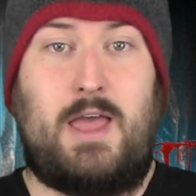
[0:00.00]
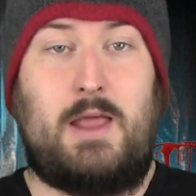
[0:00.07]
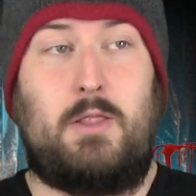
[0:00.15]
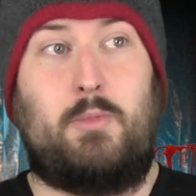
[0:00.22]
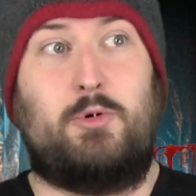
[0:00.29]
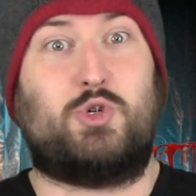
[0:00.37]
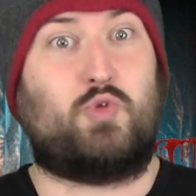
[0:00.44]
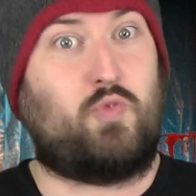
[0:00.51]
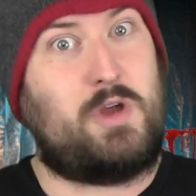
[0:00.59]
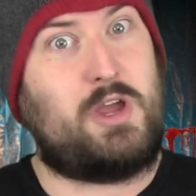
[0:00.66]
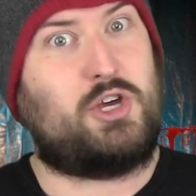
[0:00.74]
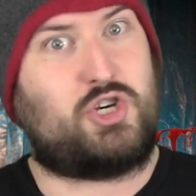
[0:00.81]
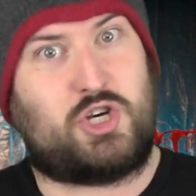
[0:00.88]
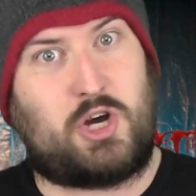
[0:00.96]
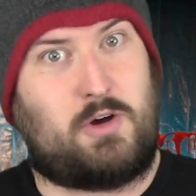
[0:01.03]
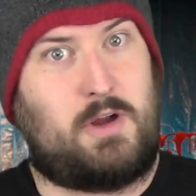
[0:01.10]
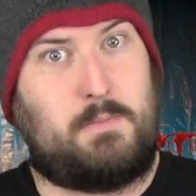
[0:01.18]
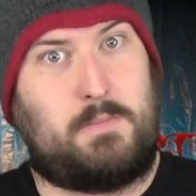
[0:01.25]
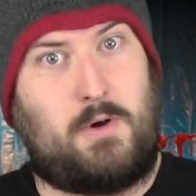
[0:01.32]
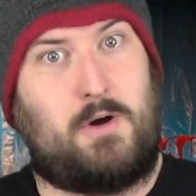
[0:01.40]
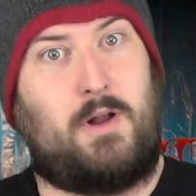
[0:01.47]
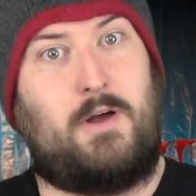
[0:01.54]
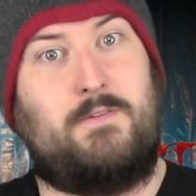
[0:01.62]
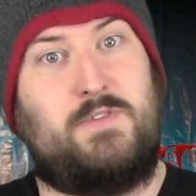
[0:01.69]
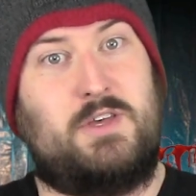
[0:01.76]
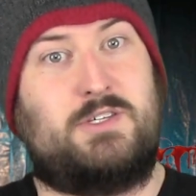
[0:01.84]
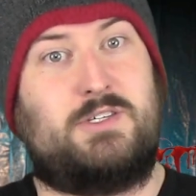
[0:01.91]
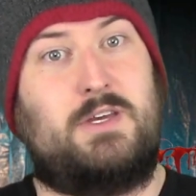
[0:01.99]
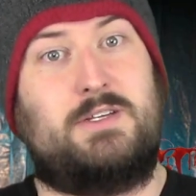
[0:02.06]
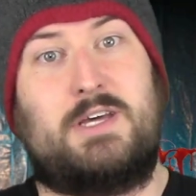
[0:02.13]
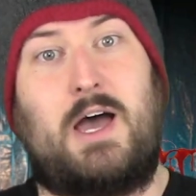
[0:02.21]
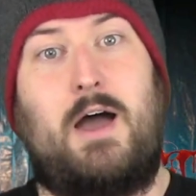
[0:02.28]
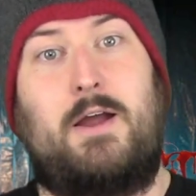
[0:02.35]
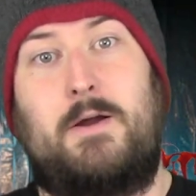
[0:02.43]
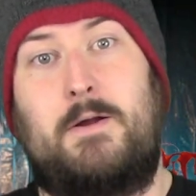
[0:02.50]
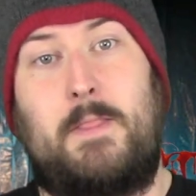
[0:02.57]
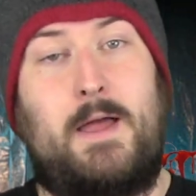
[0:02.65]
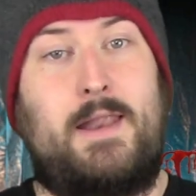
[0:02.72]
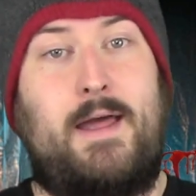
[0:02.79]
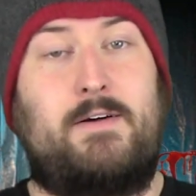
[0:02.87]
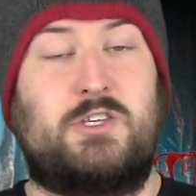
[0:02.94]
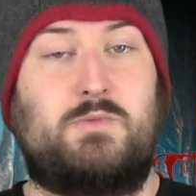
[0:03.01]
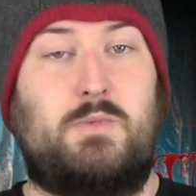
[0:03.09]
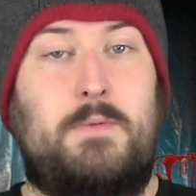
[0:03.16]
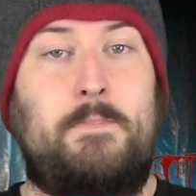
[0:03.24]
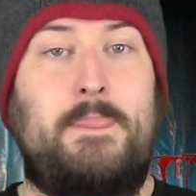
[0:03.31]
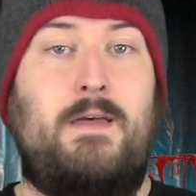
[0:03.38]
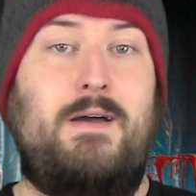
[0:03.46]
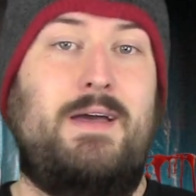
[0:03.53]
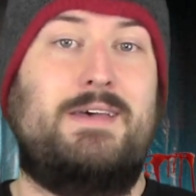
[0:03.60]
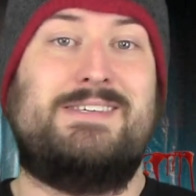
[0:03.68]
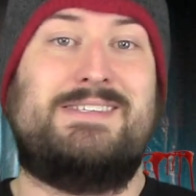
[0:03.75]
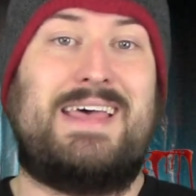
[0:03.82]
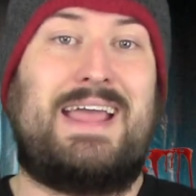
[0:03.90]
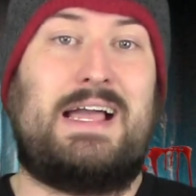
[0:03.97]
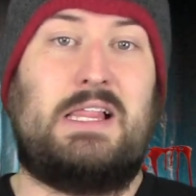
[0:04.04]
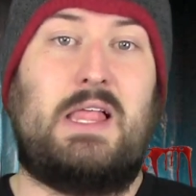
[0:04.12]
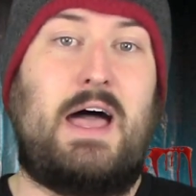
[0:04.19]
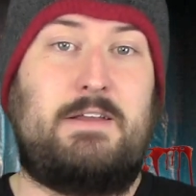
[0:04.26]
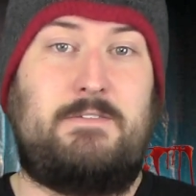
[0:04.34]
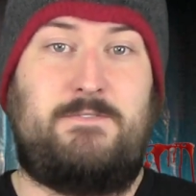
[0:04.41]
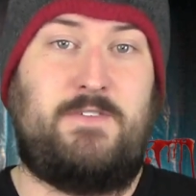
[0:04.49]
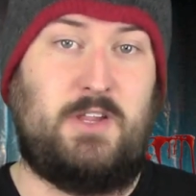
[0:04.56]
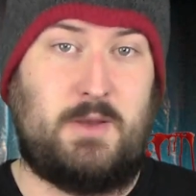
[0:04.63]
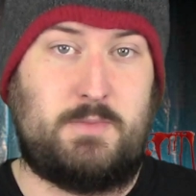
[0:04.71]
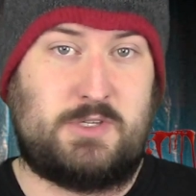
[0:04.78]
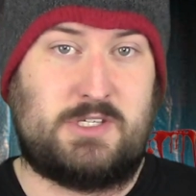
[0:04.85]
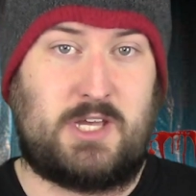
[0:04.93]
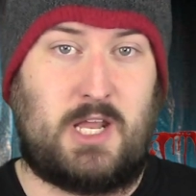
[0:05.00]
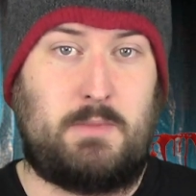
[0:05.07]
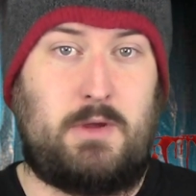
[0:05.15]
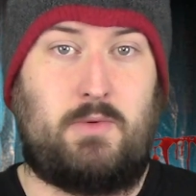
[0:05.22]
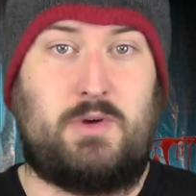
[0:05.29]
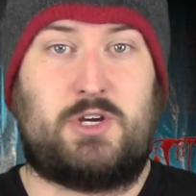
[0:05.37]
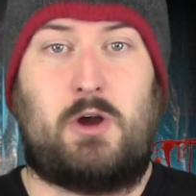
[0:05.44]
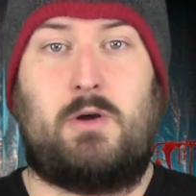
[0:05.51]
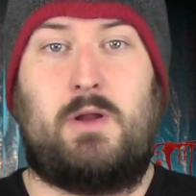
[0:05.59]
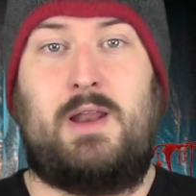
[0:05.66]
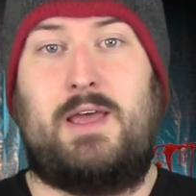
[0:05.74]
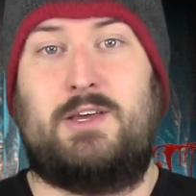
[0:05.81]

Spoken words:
and the most reassuring part of this entire announcement is that Clyde Phillips is going to be returning